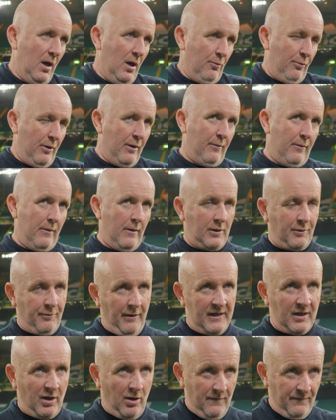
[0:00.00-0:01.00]
where we were
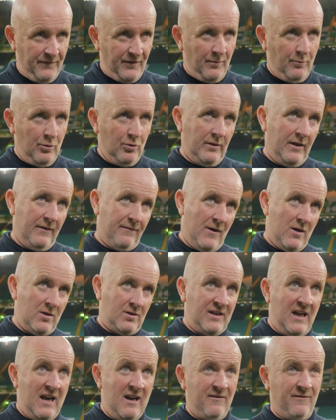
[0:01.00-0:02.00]
quite comfortable in the
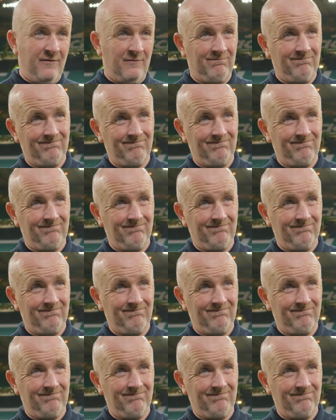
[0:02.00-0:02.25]
first half.